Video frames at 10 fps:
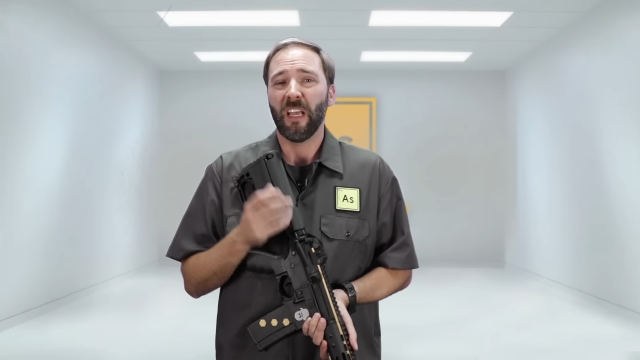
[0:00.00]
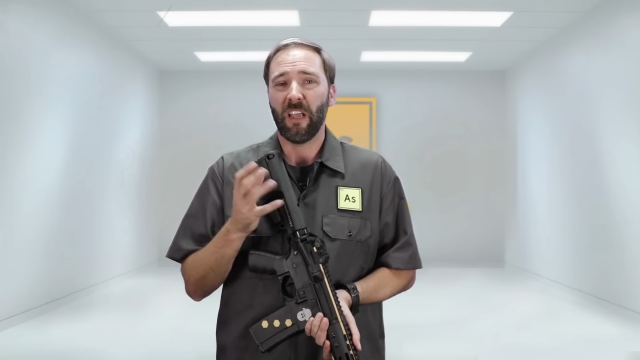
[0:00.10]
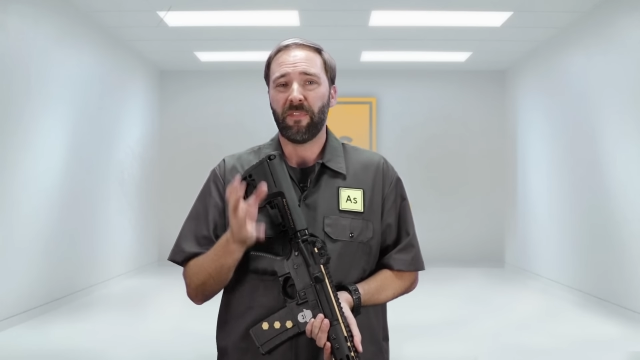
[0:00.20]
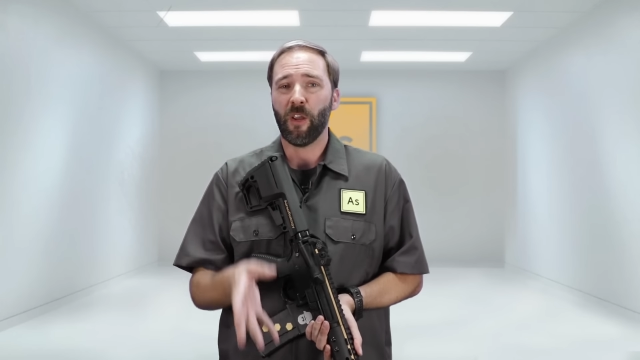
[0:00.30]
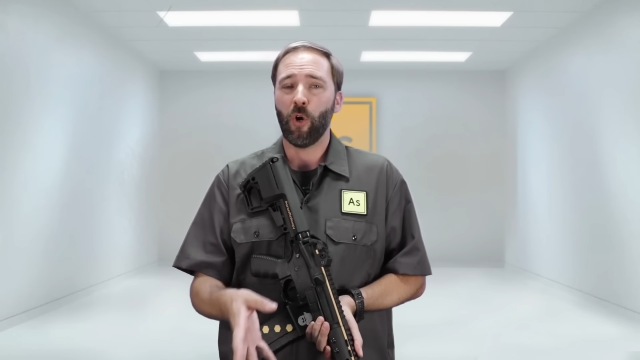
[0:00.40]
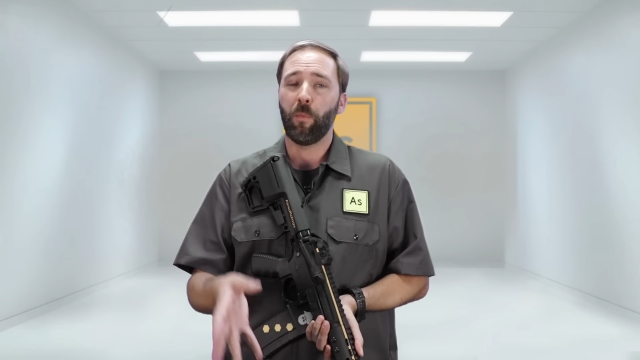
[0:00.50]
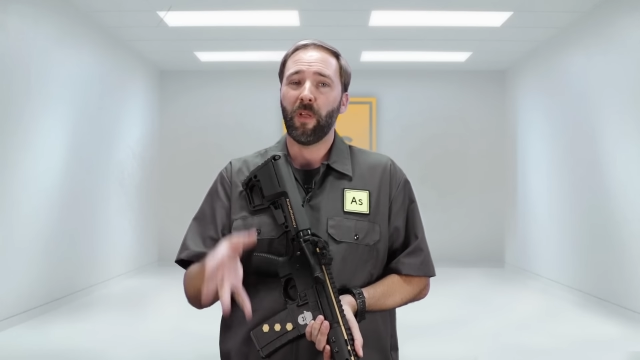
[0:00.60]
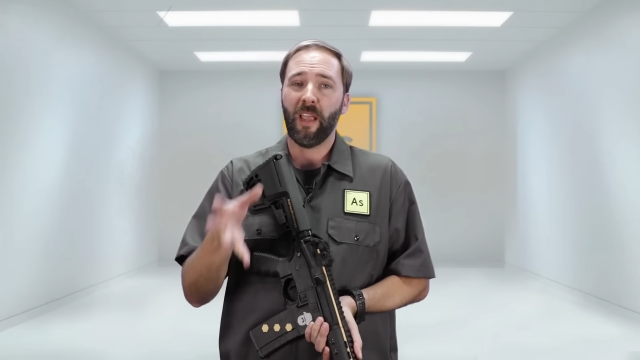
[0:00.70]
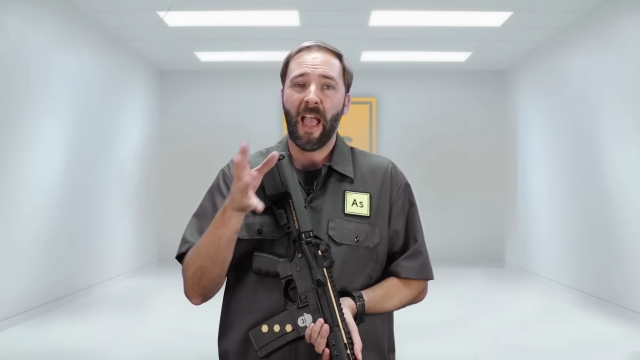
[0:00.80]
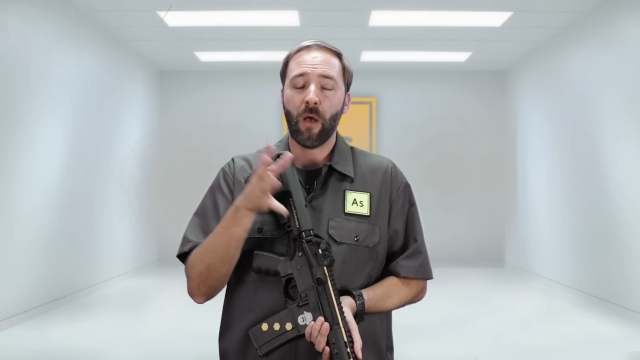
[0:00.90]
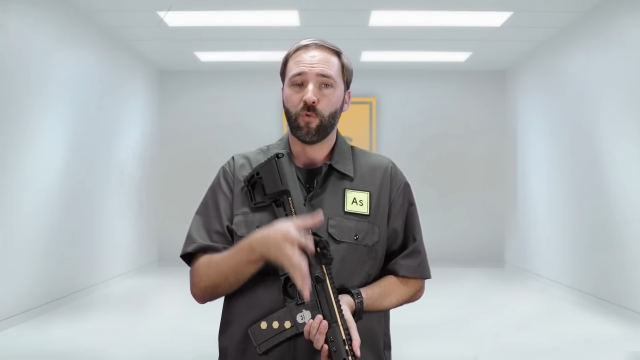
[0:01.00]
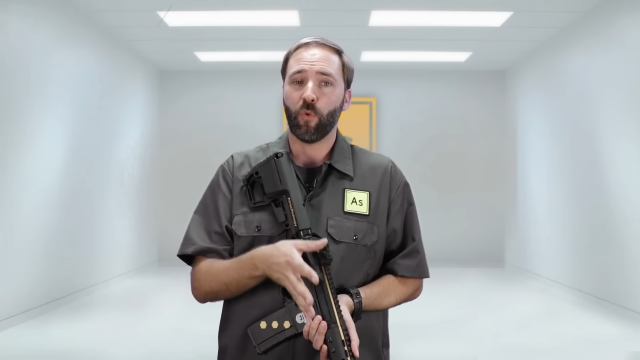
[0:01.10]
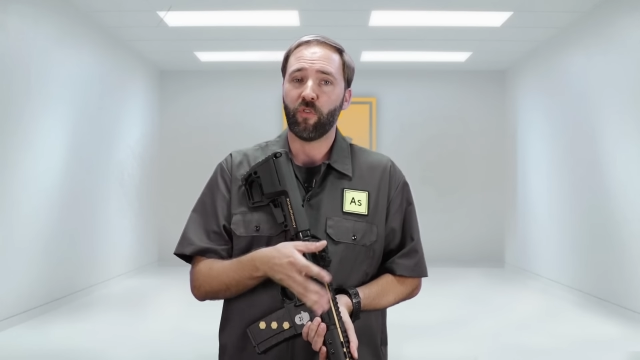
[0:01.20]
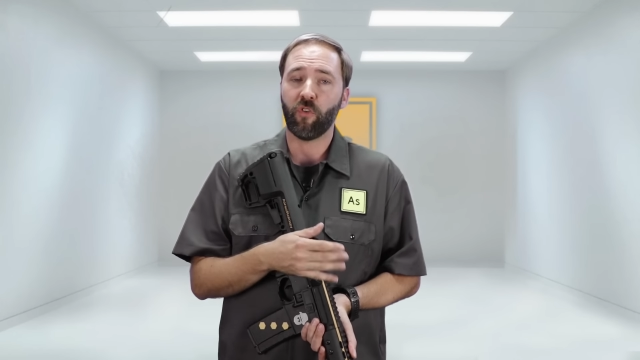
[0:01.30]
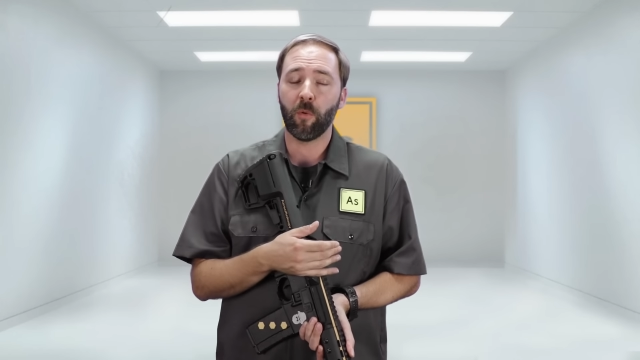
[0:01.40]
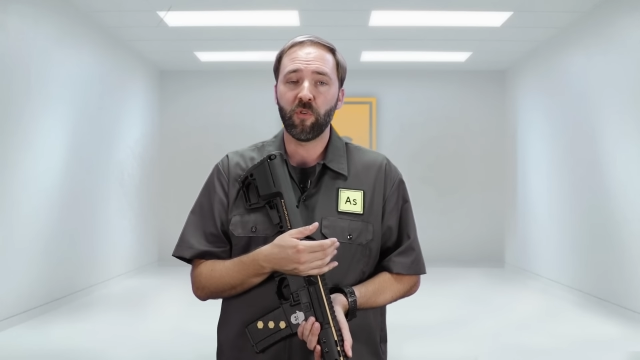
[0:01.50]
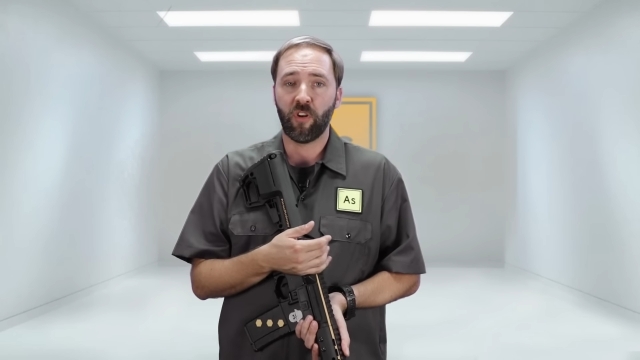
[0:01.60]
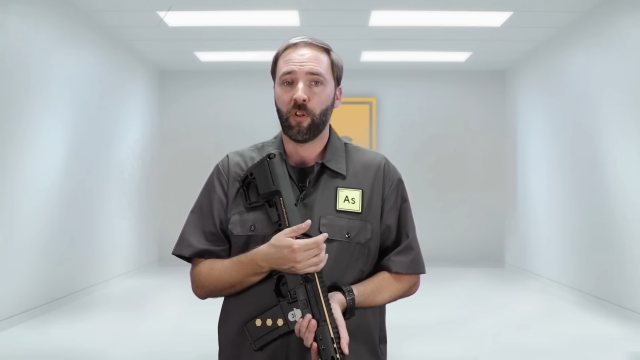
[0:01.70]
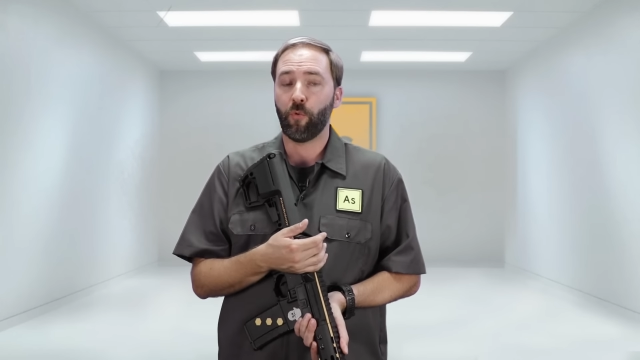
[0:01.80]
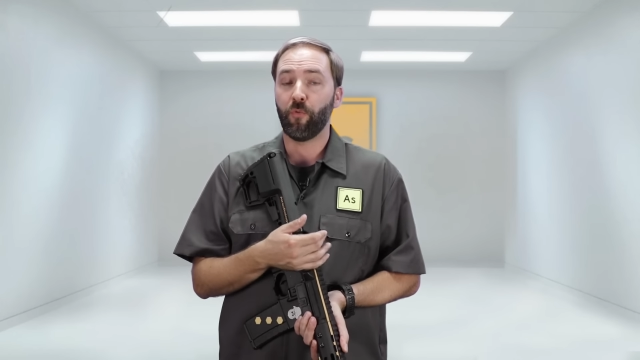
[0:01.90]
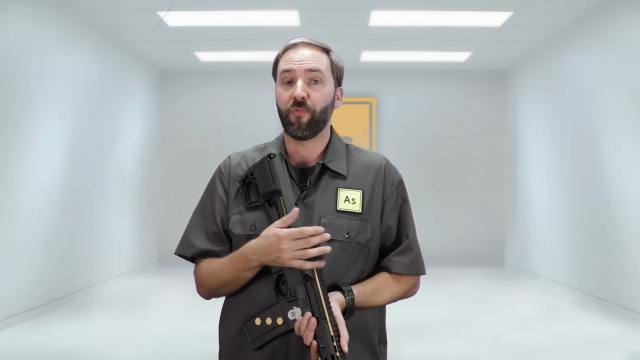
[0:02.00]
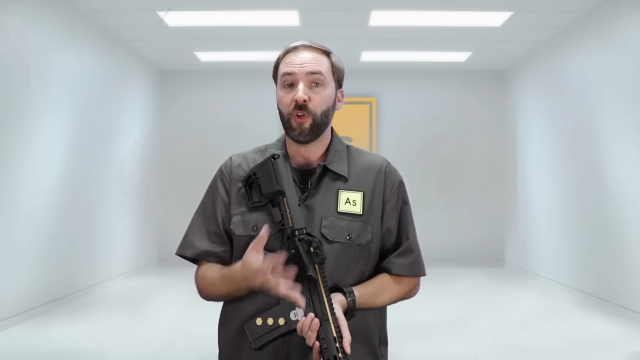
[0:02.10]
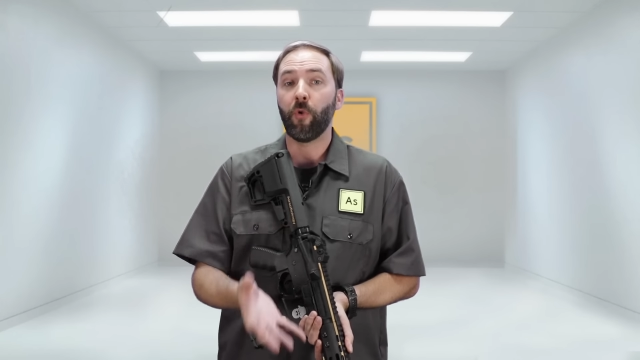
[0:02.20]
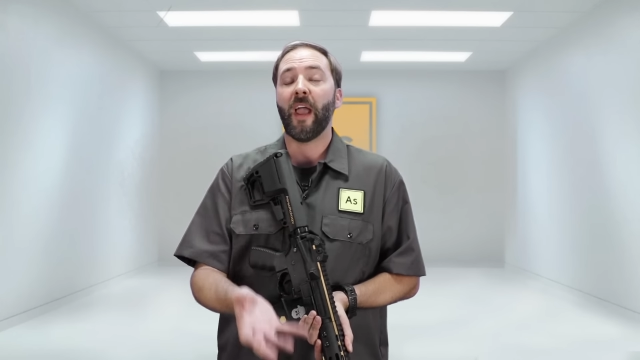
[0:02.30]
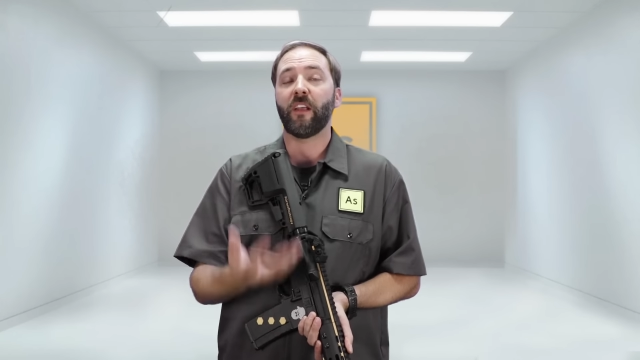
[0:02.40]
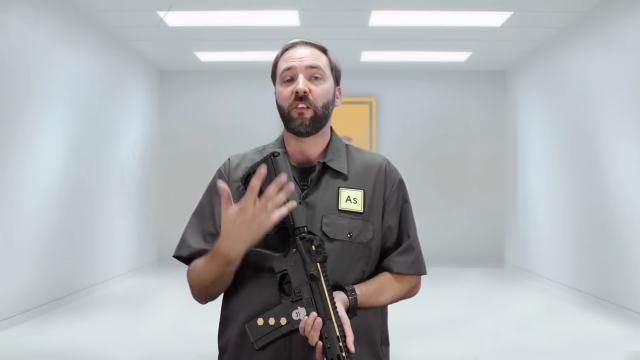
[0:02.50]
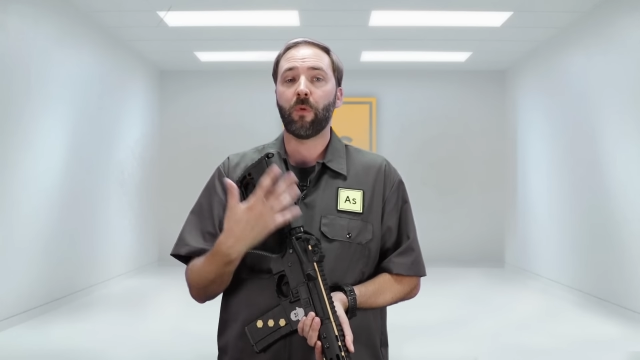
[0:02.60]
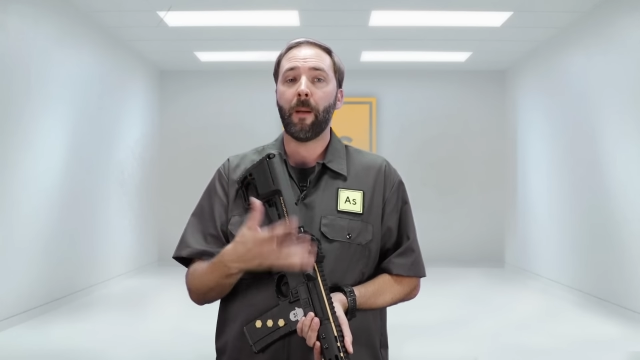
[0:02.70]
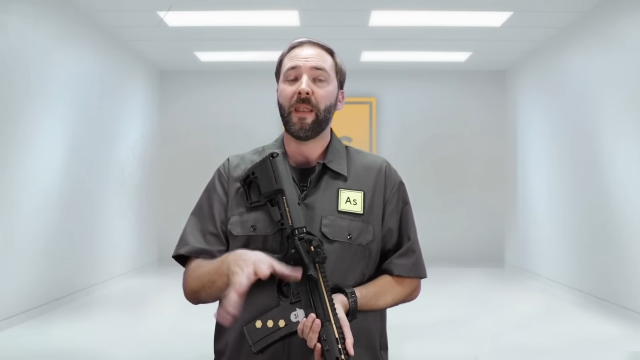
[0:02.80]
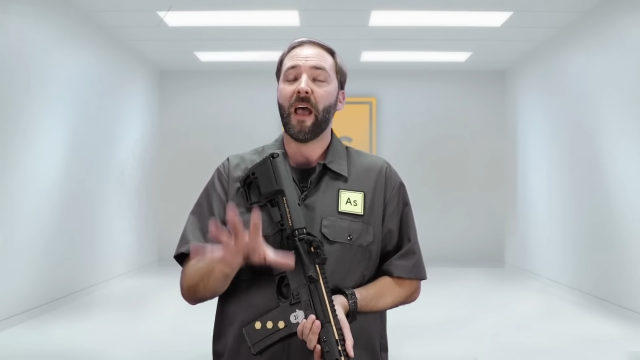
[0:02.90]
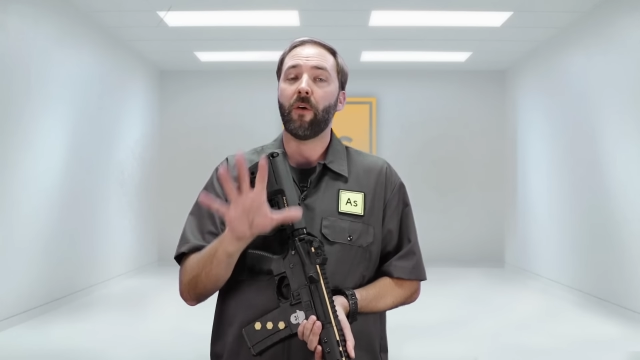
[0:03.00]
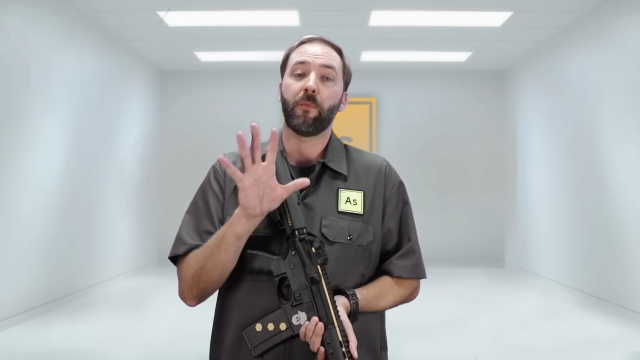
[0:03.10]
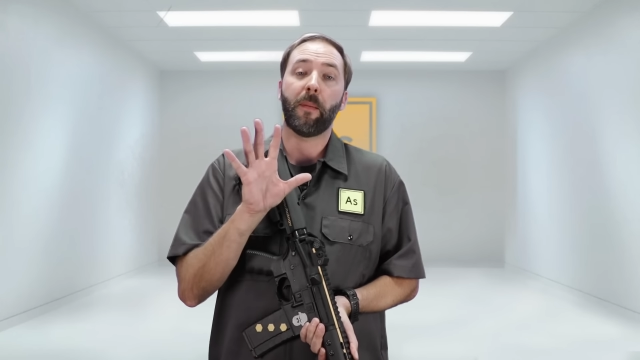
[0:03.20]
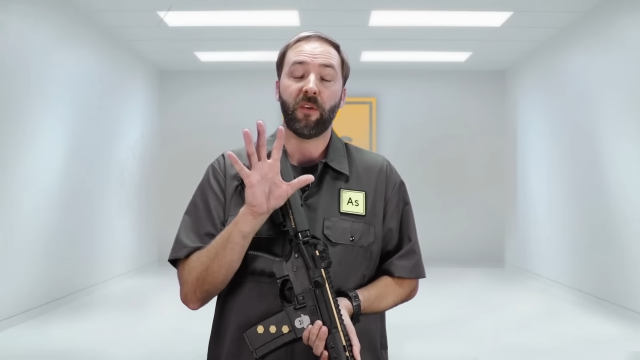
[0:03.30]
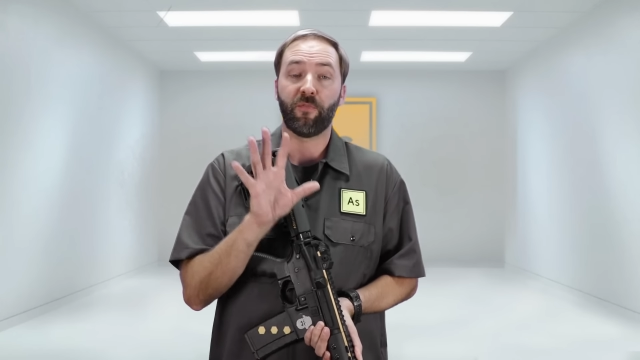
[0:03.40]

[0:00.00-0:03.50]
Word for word: If I go play outdoor skirmish at a local field, I can swap it out for maybe a